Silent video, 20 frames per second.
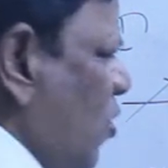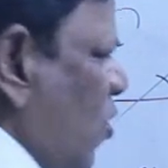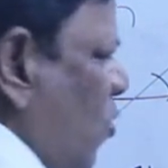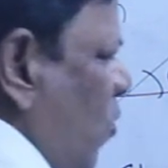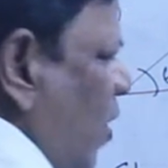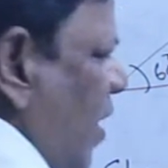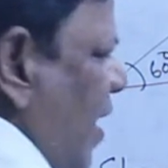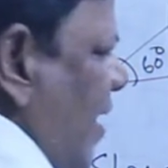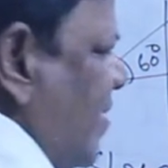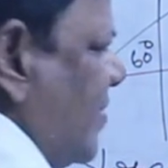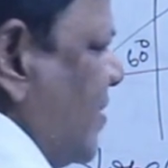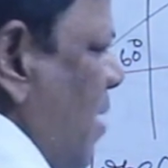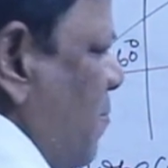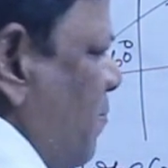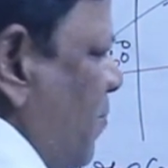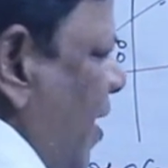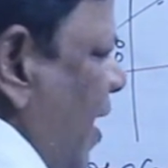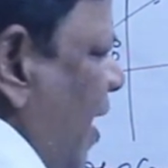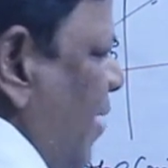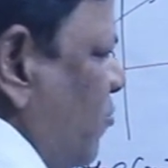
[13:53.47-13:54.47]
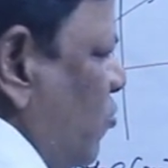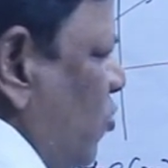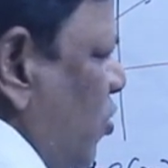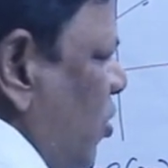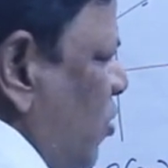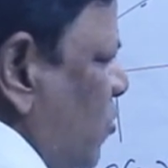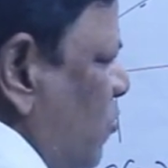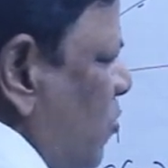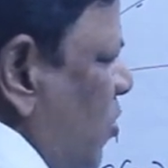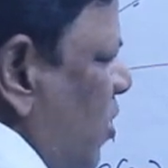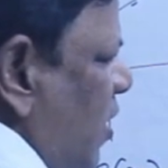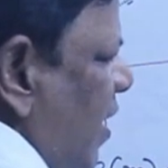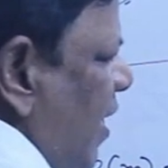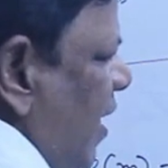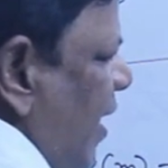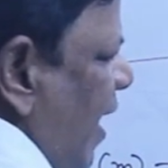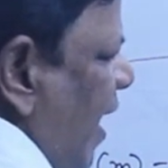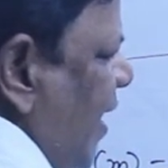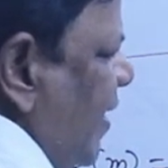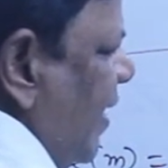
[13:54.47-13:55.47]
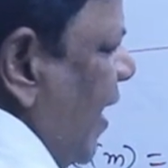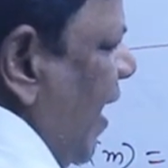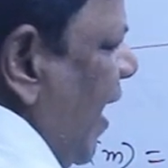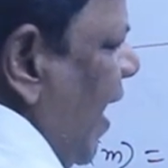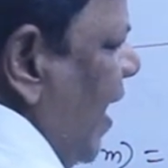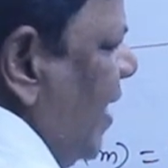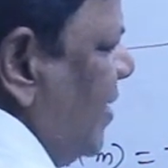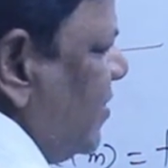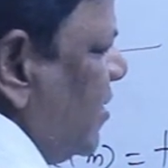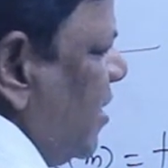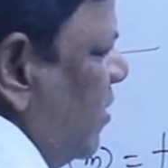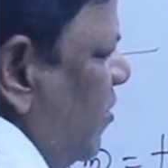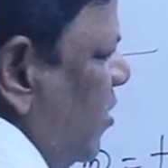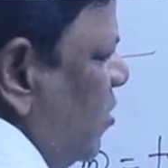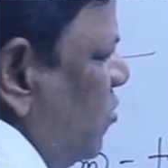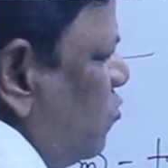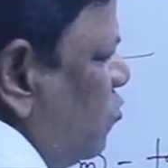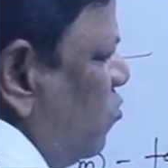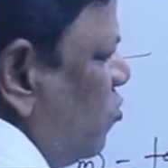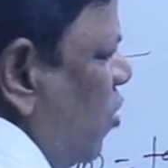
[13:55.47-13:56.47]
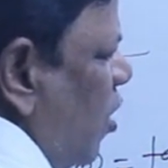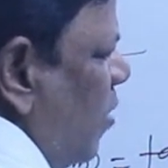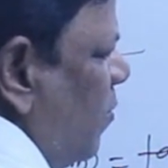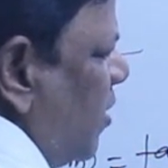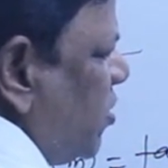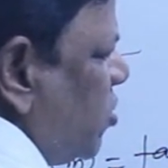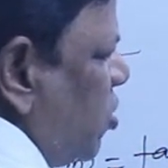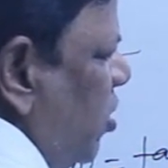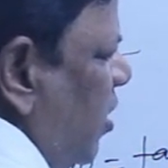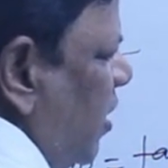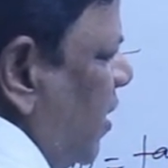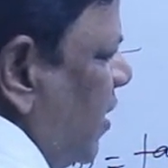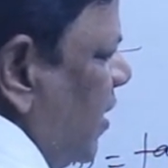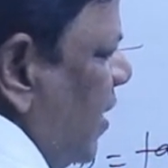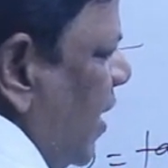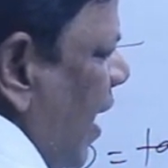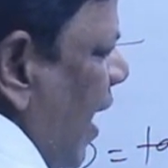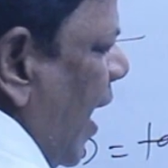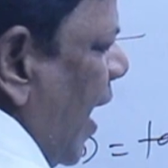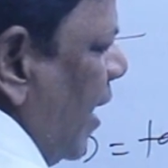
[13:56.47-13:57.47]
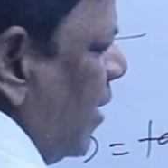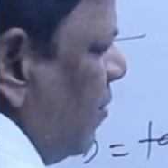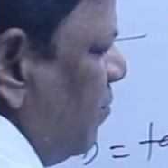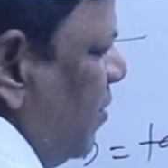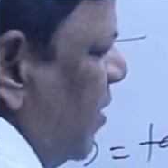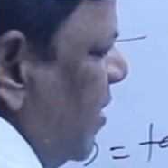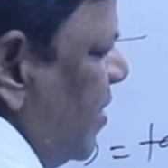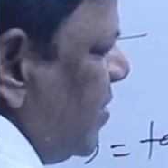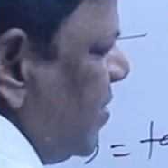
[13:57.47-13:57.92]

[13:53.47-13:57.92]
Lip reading: One example I am doing you. Let A is given 2, 3 and B is